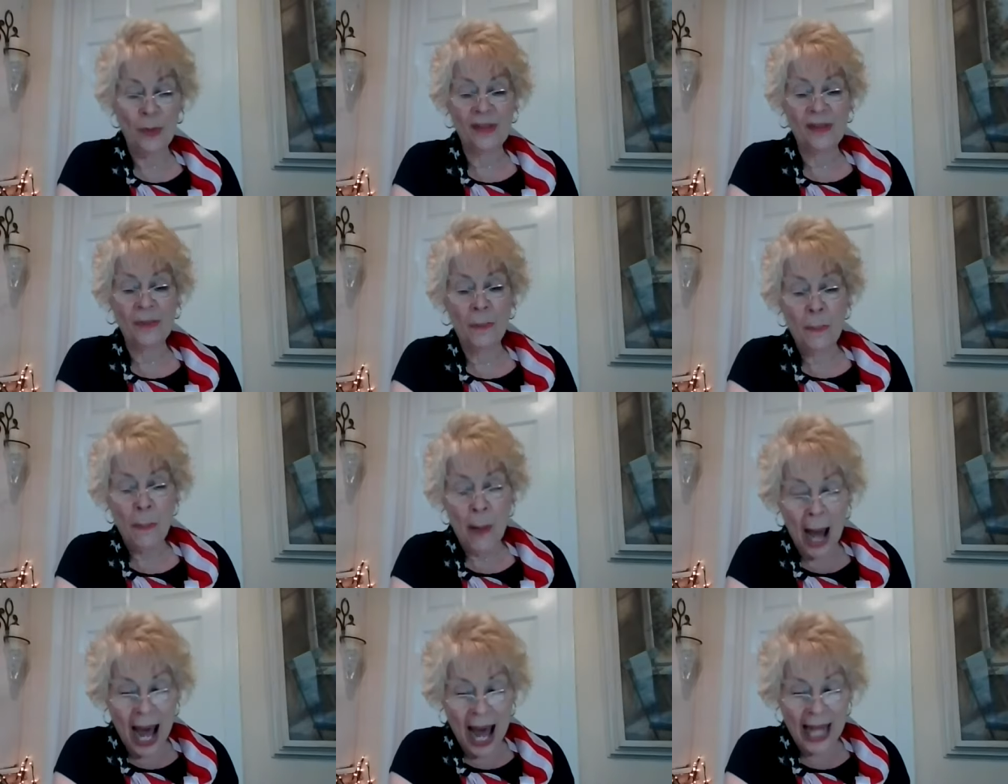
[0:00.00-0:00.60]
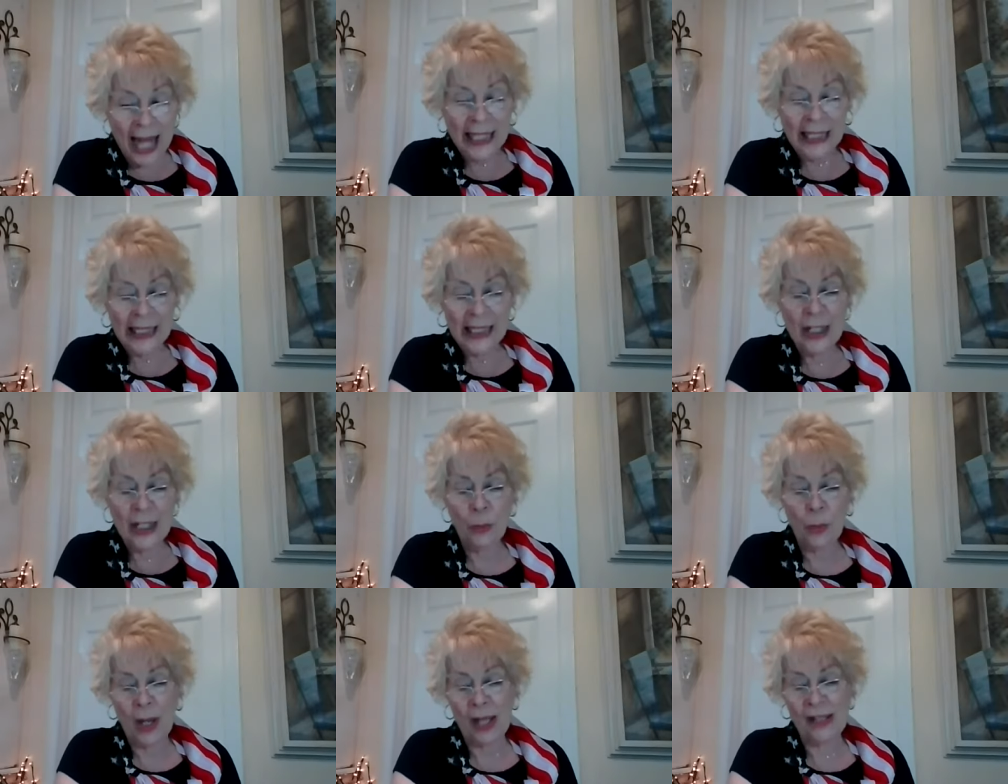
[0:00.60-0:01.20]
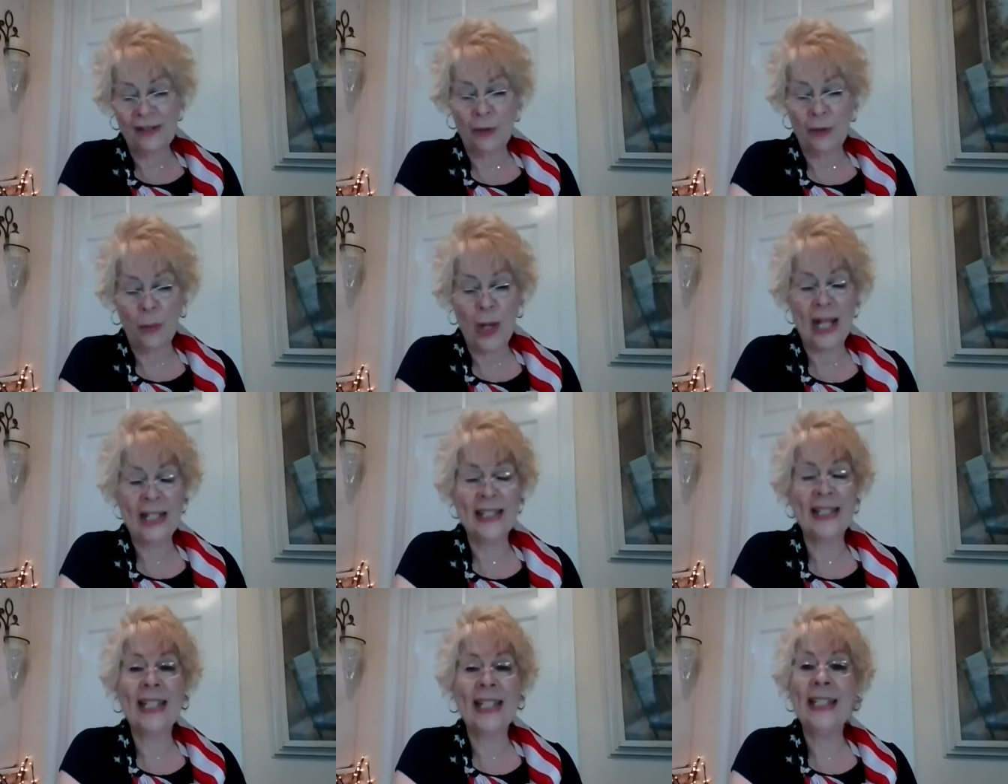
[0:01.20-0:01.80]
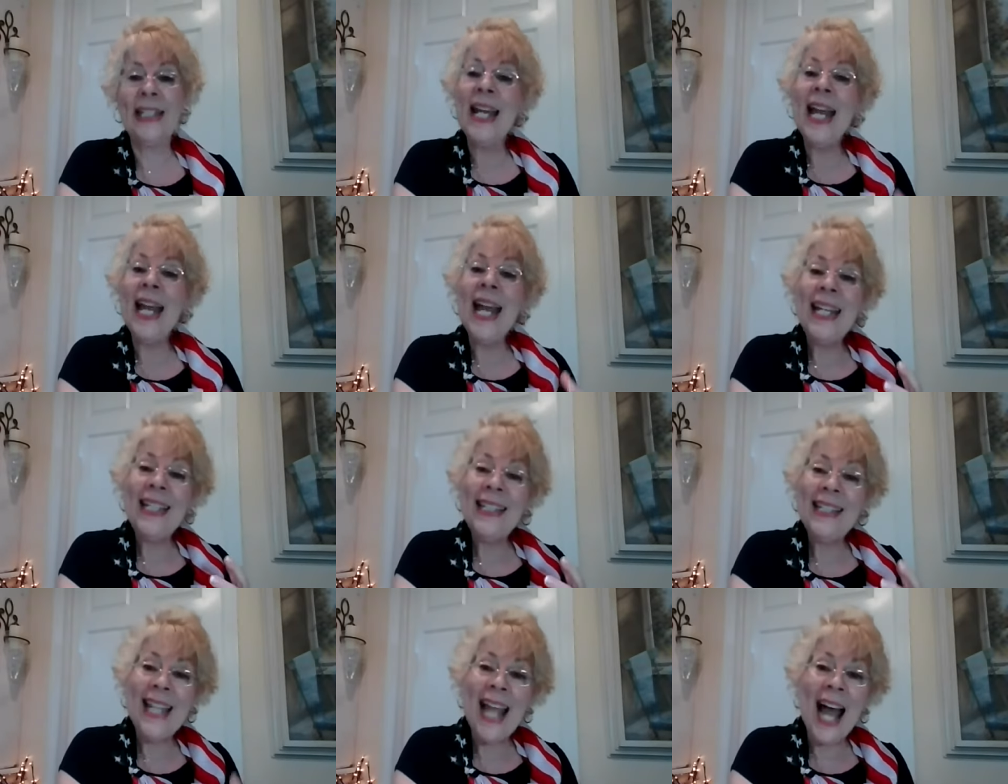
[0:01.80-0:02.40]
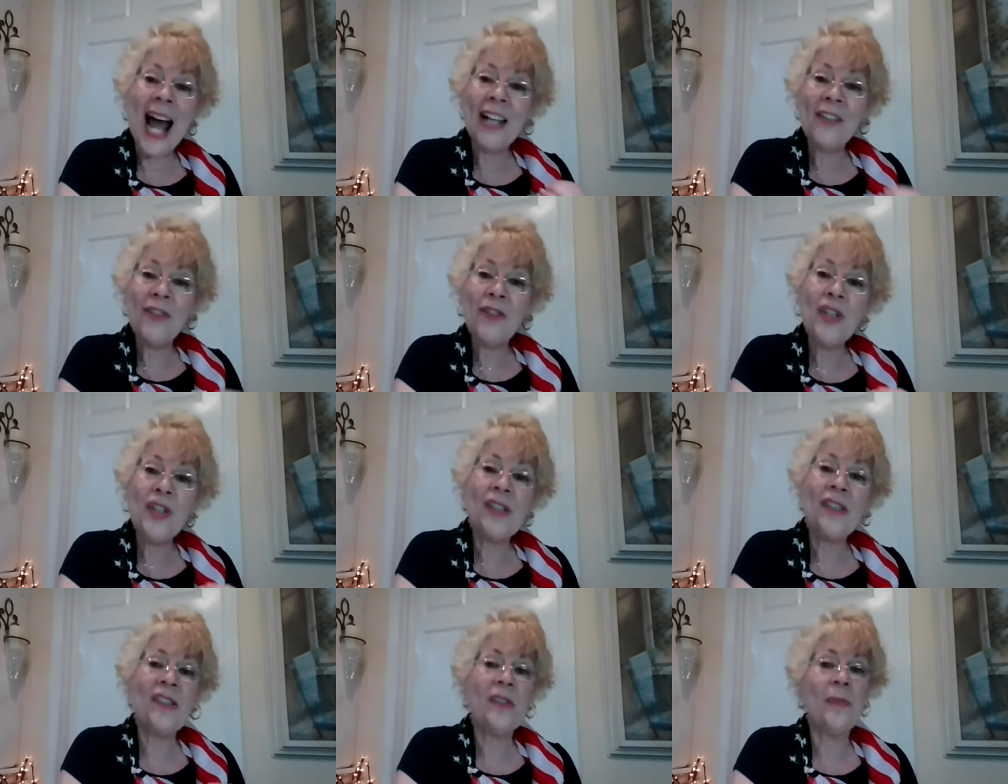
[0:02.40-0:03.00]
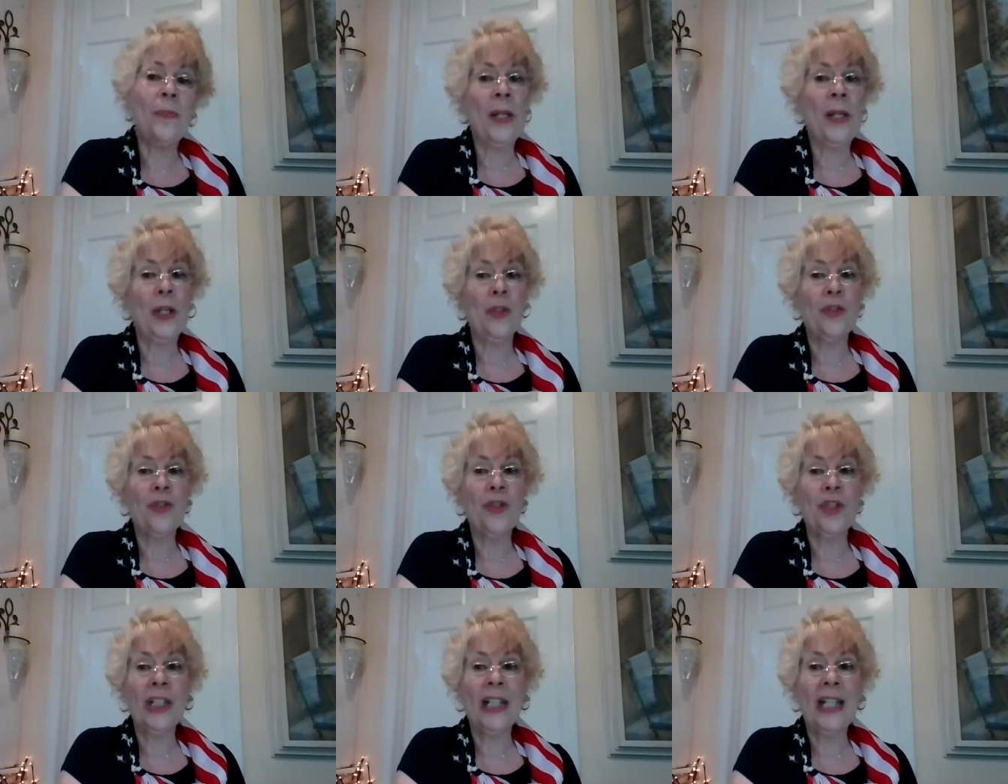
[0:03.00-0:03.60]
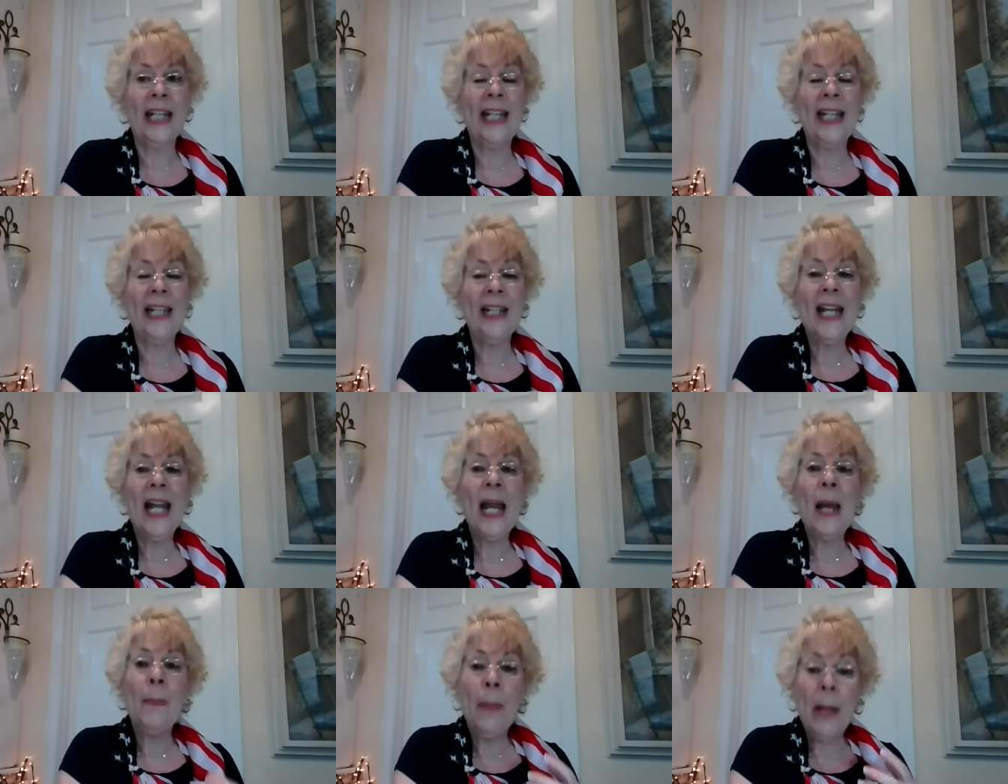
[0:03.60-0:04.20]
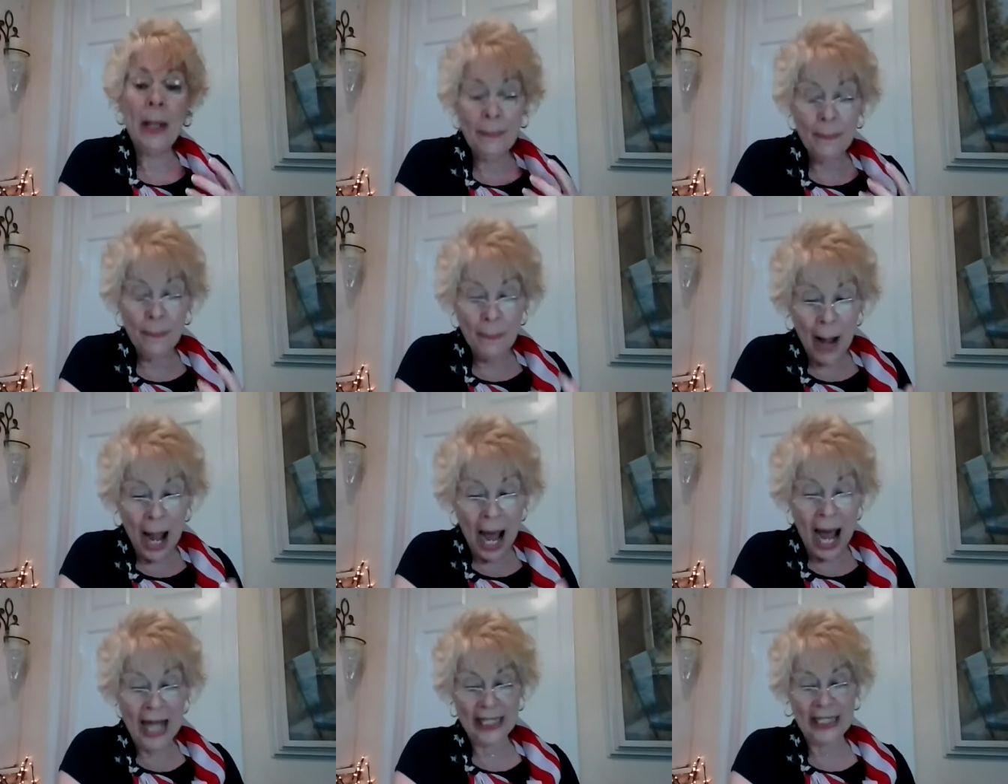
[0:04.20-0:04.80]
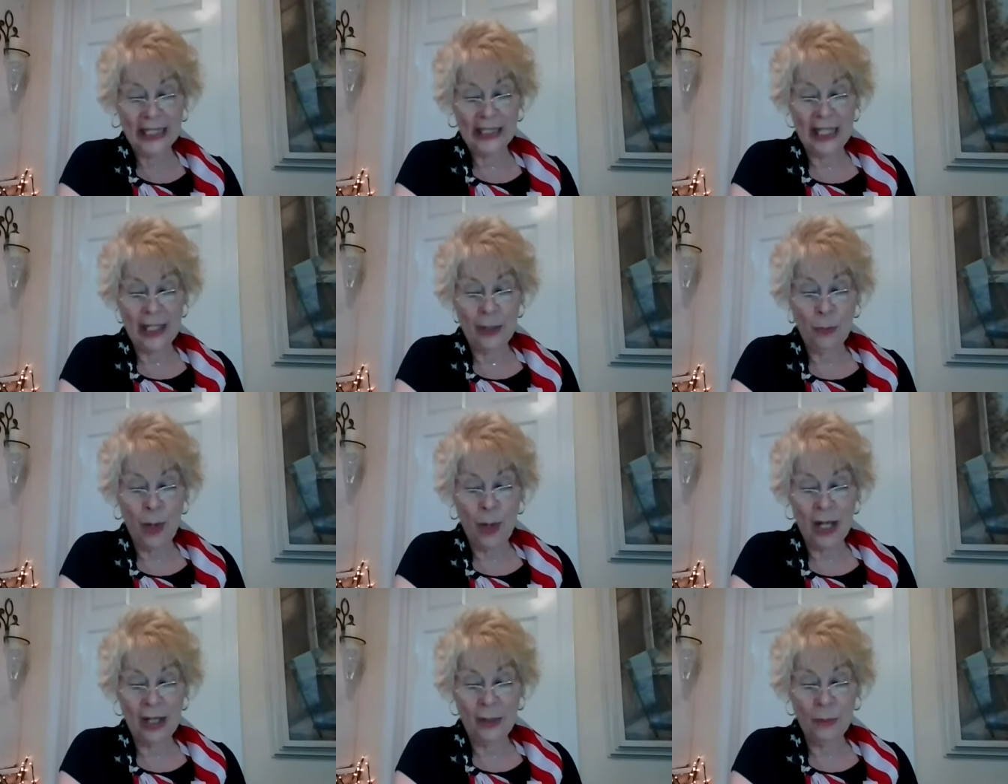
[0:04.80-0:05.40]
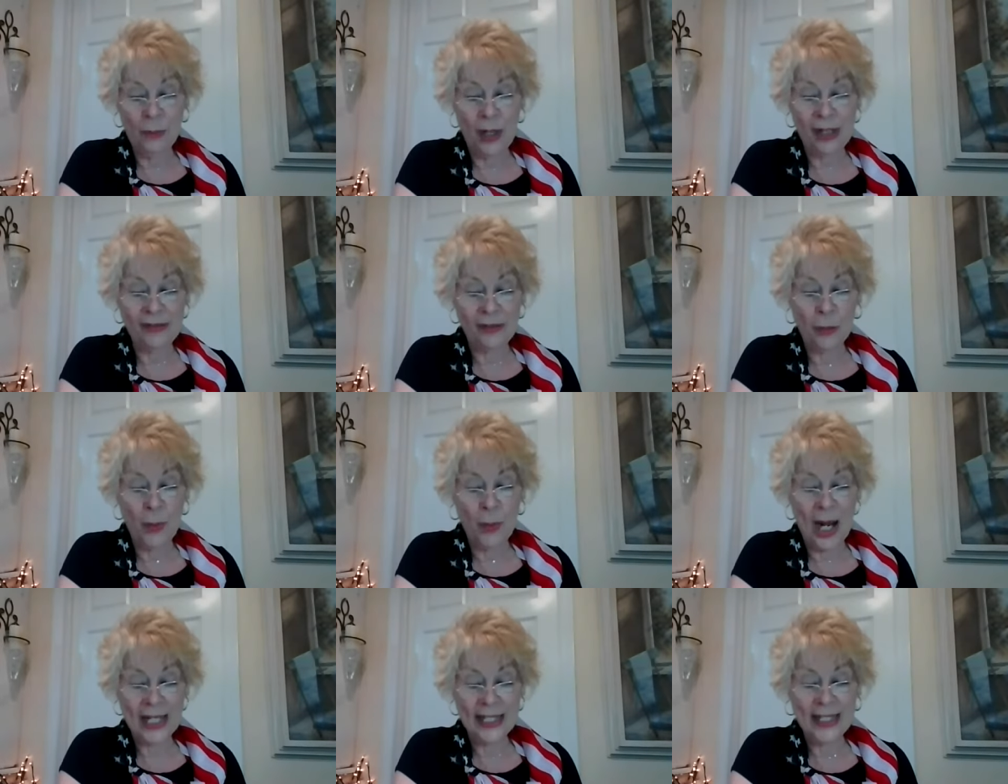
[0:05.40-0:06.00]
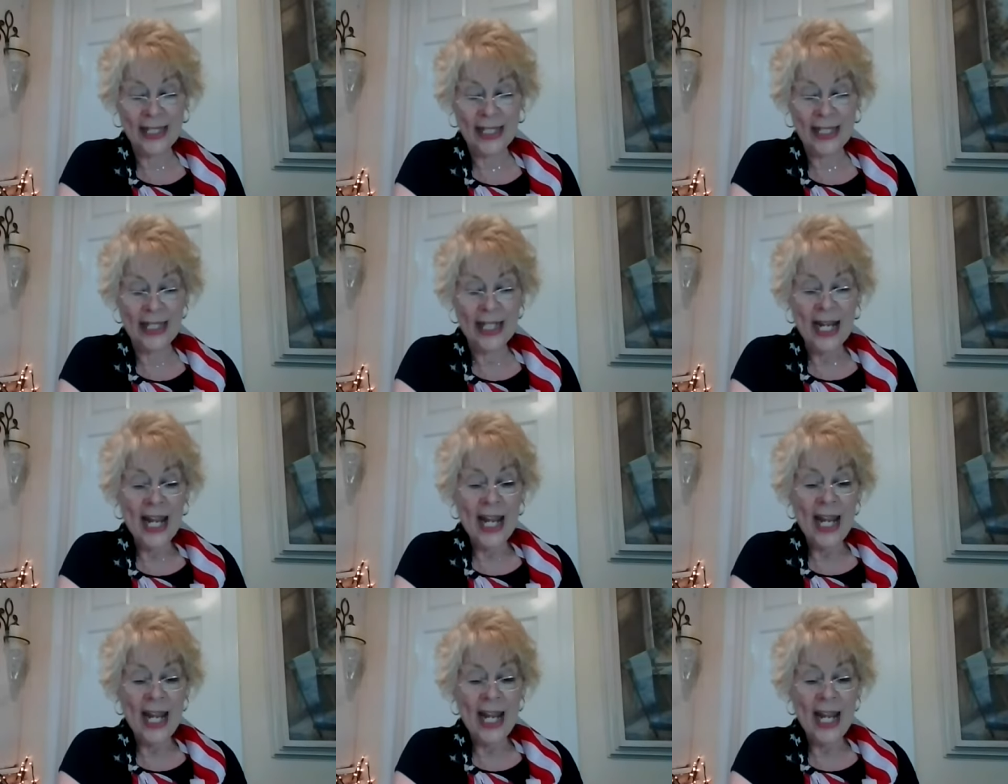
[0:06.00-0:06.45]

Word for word: was bodily resurrected, not just spiritually, but bodily re- resurrected.